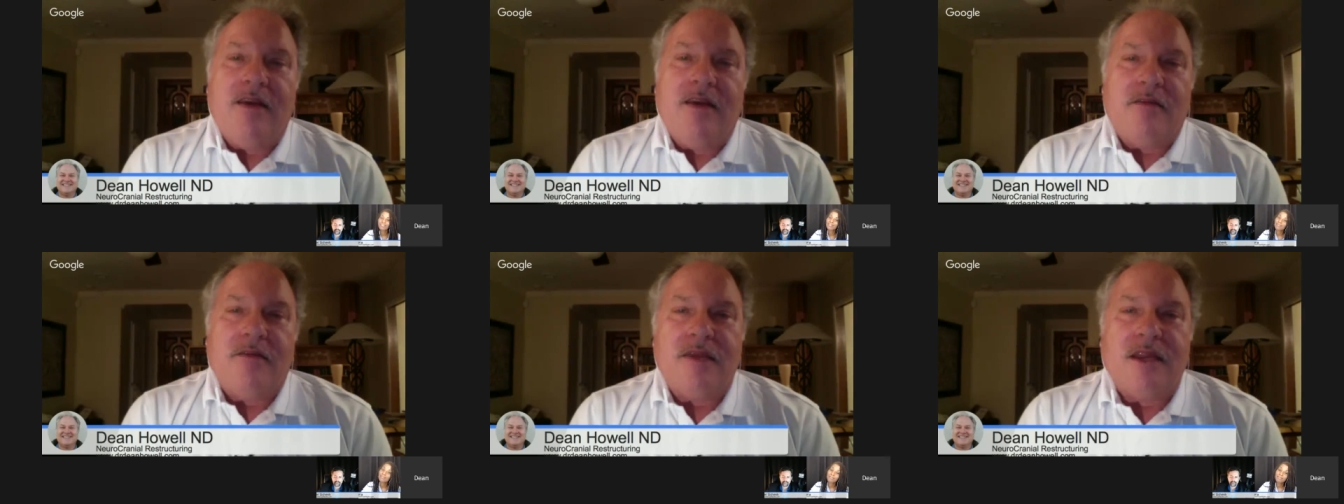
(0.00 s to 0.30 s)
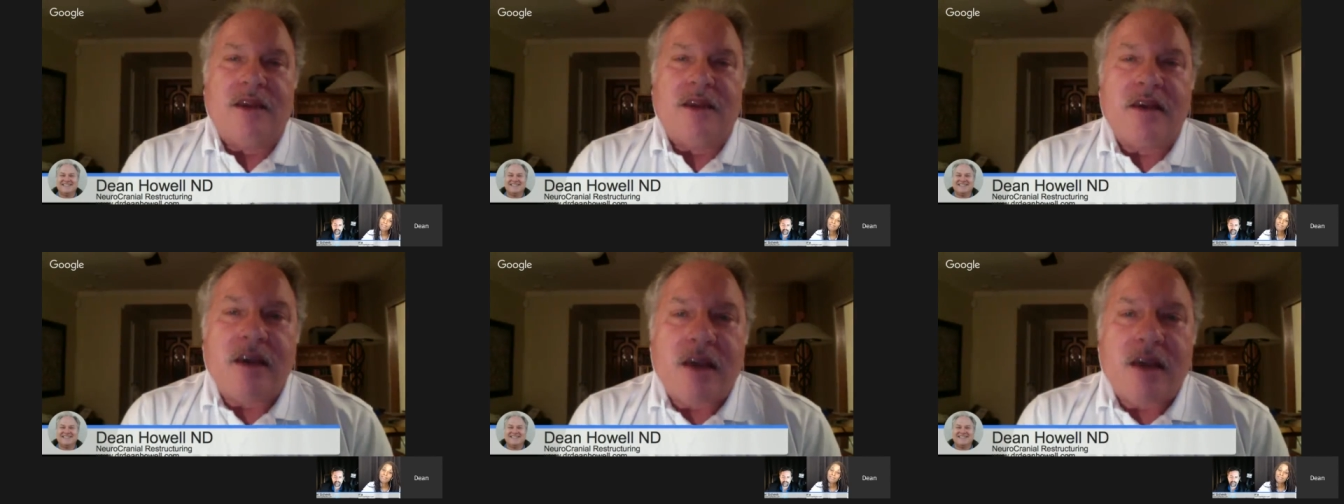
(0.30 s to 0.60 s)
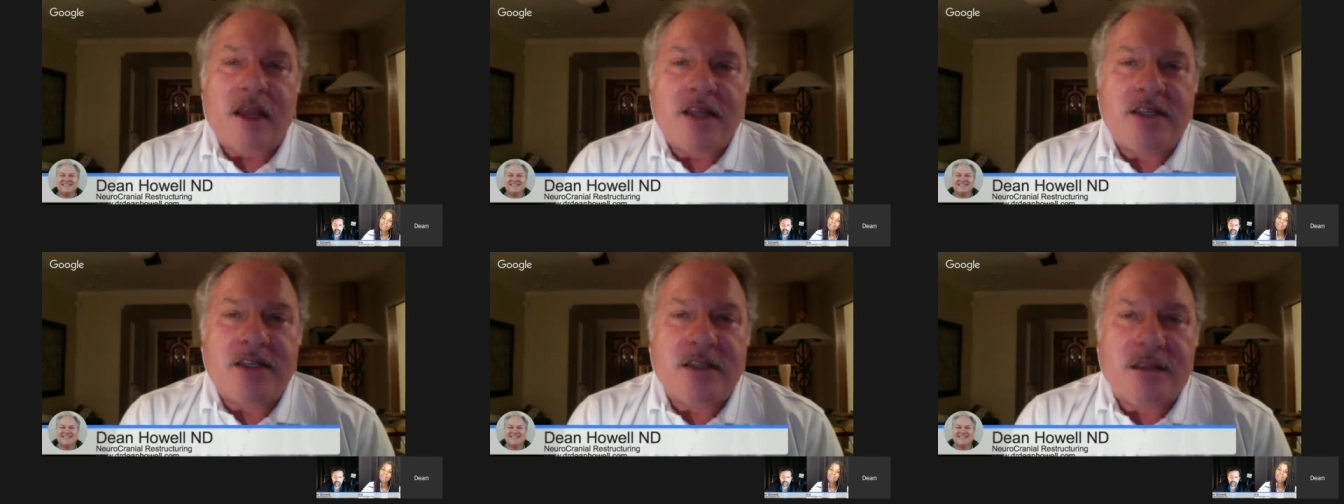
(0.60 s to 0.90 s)

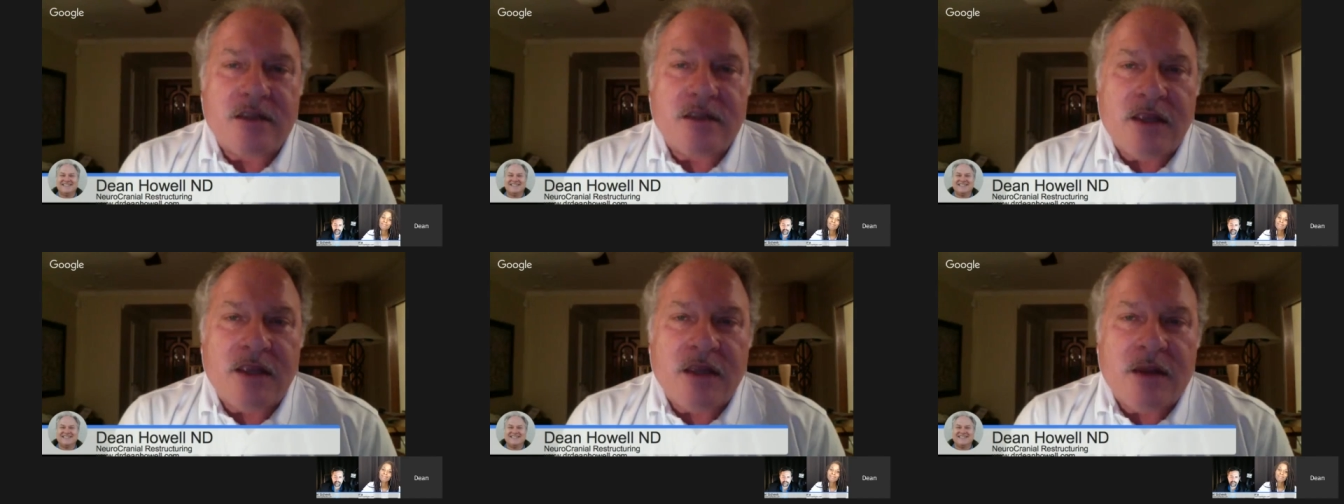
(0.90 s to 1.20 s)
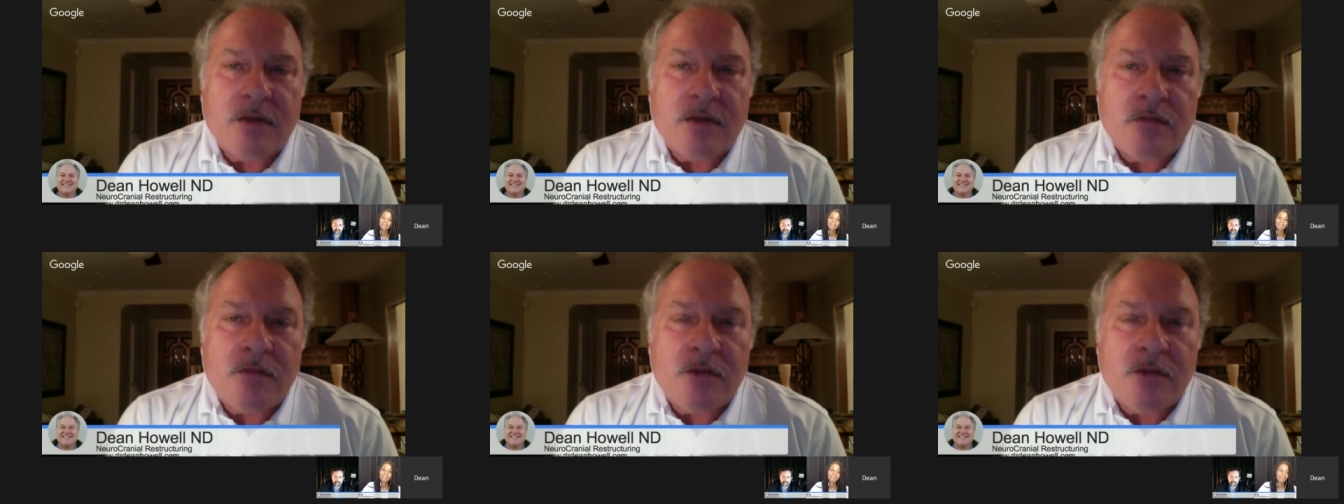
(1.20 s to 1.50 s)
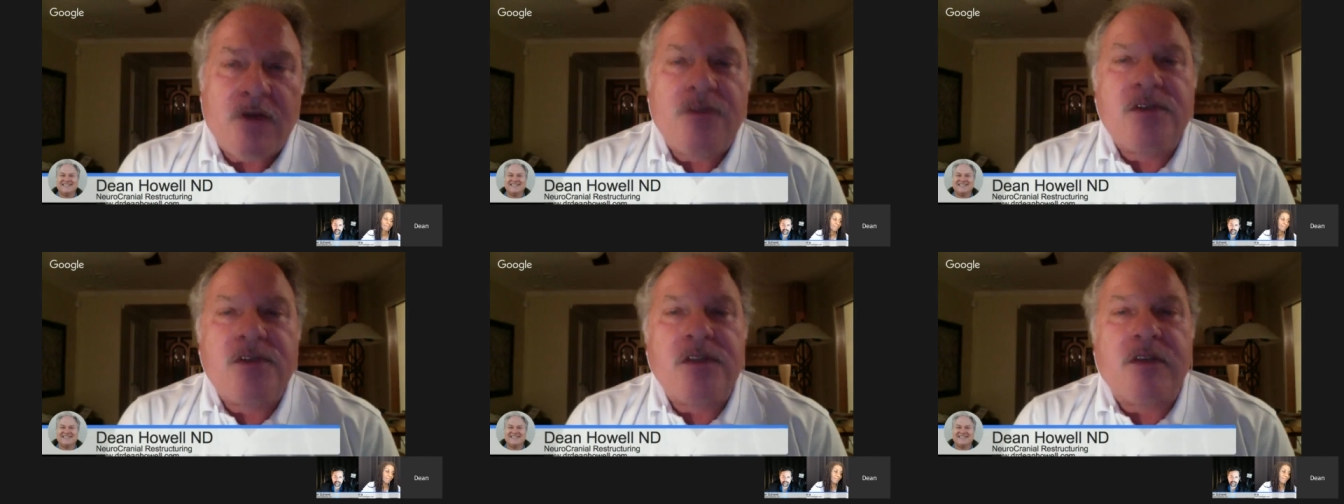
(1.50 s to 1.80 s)
because it
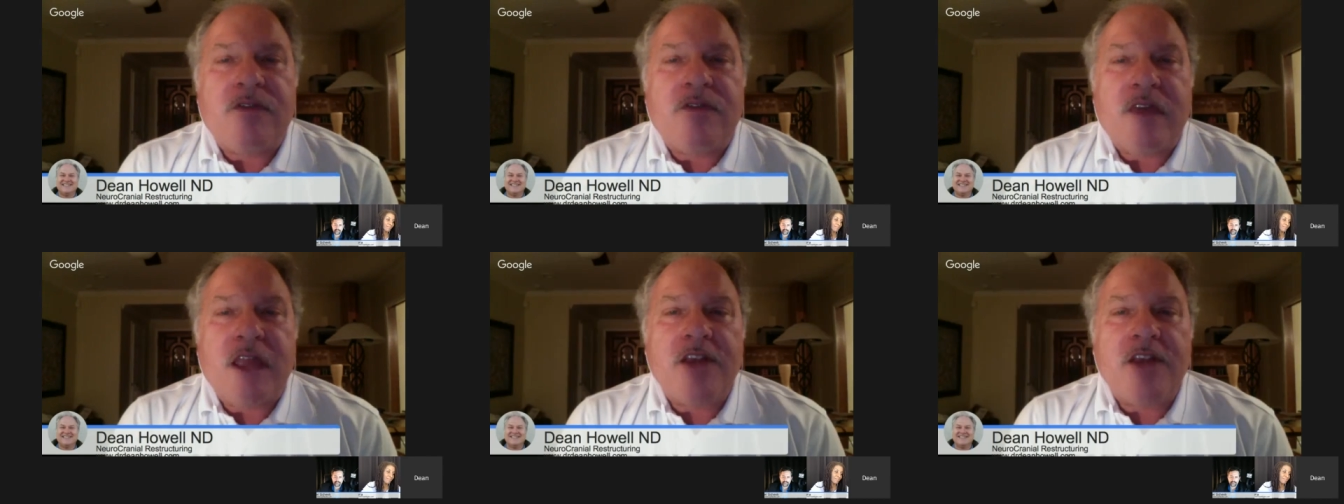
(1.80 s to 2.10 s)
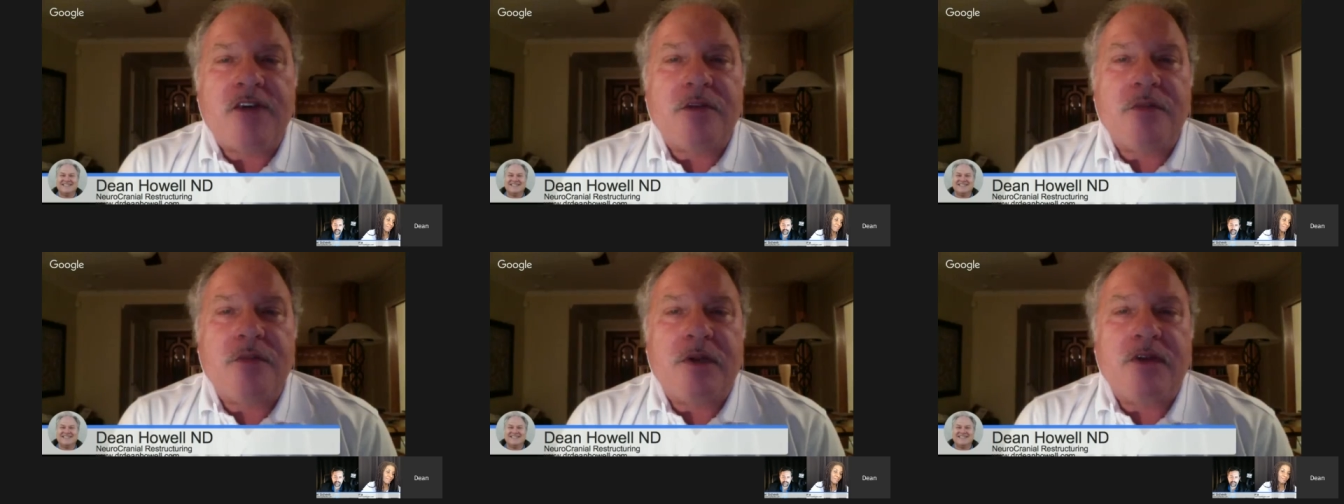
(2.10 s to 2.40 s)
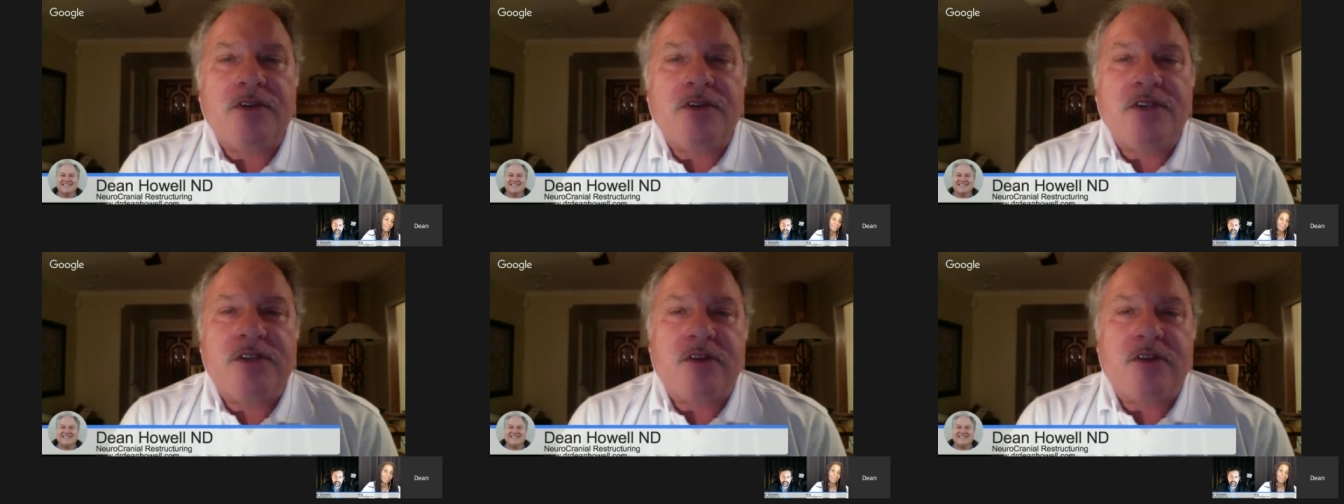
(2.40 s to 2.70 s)
moves the facial
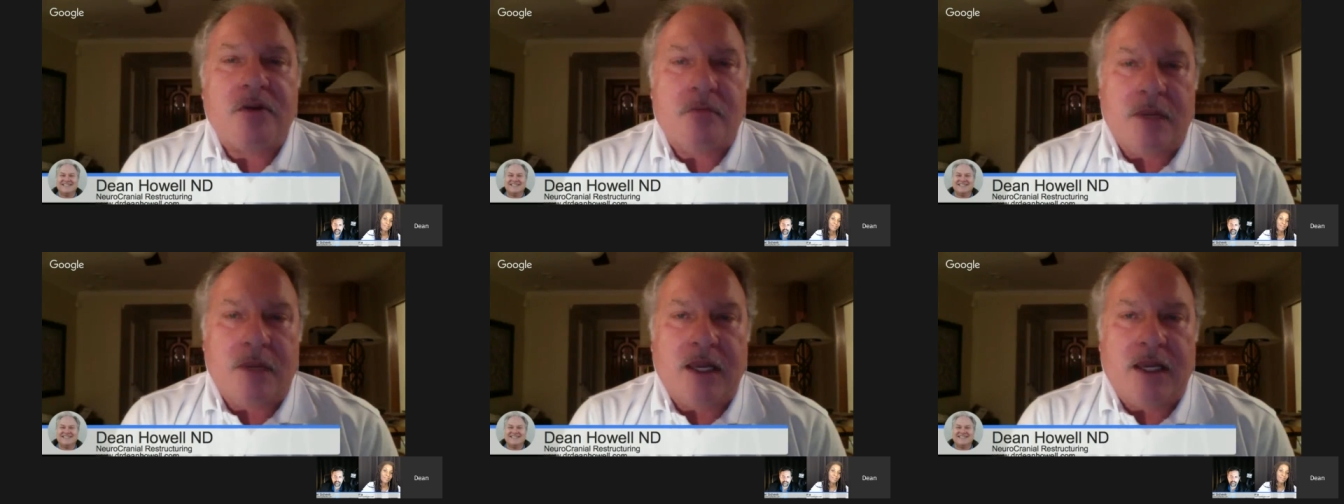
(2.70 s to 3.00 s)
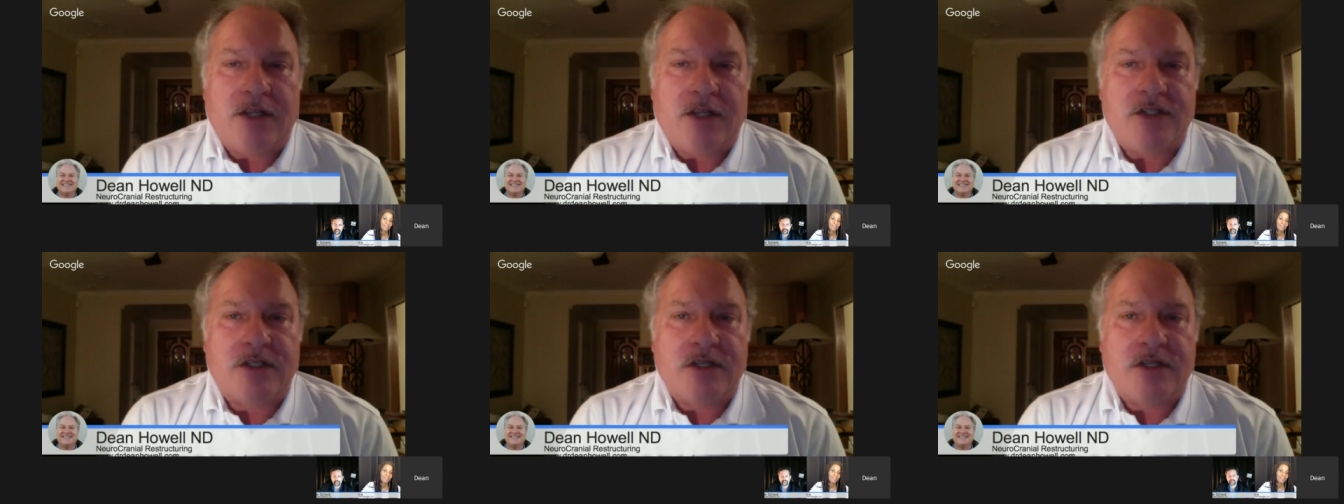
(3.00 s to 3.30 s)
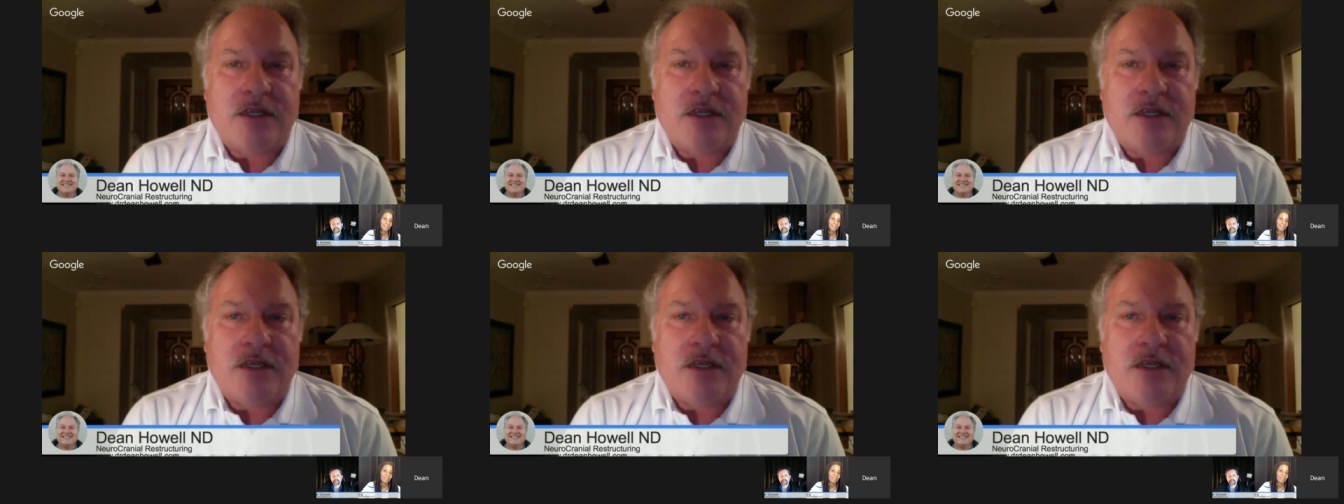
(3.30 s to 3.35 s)
bones so much.